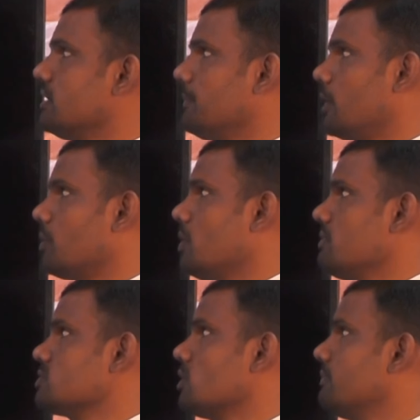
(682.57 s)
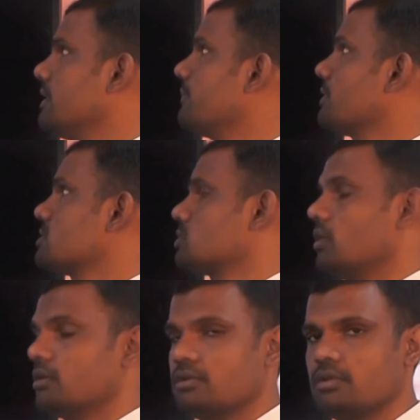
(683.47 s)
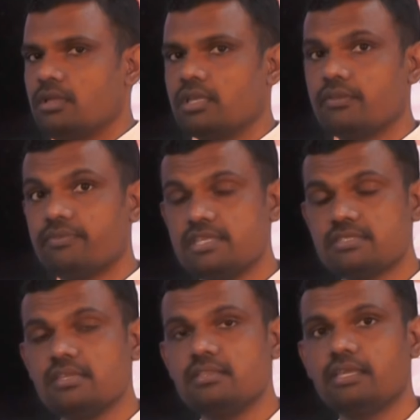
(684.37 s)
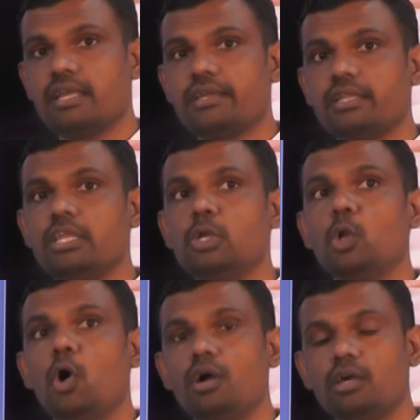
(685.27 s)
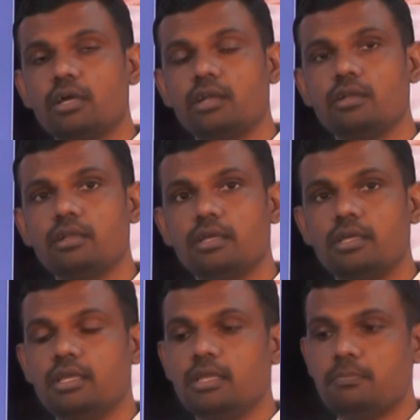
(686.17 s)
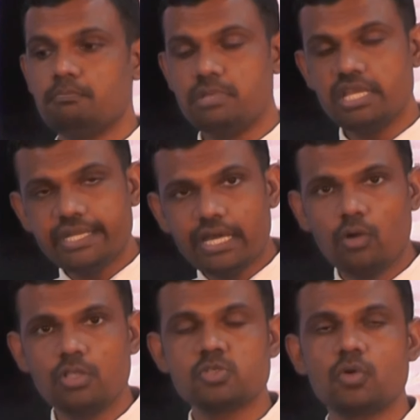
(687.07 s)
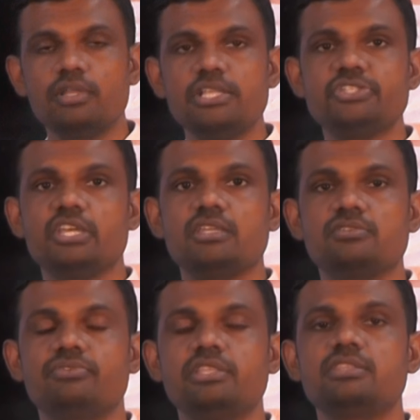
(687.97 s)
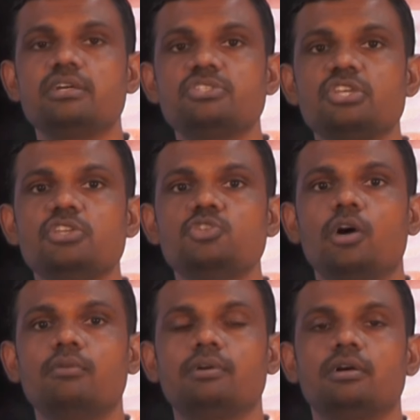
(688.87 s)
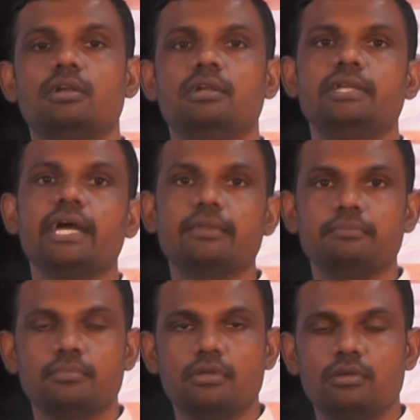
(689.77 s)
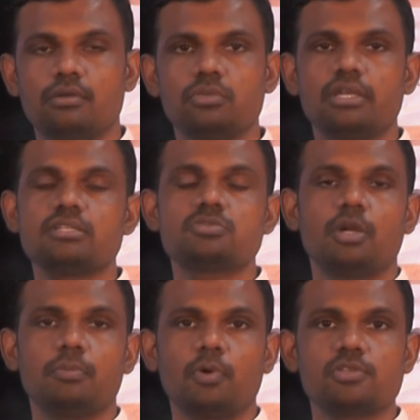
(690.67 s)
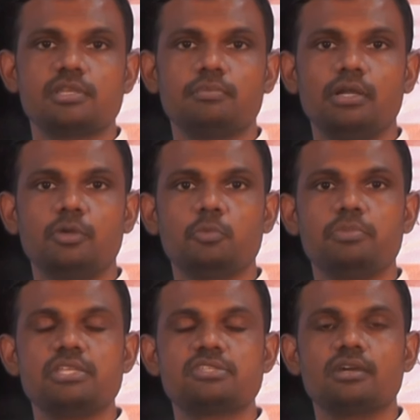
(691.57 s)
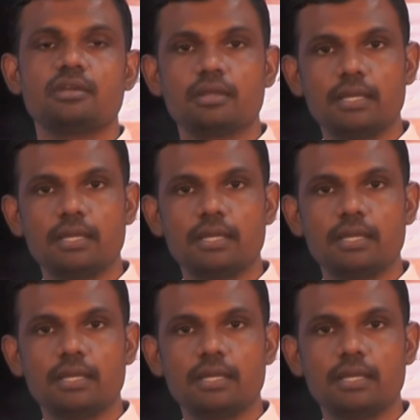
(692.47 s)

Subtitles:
the performance of different stock. Okay, we seen that in long run beta also will change with the change of time. So it is not possible to measure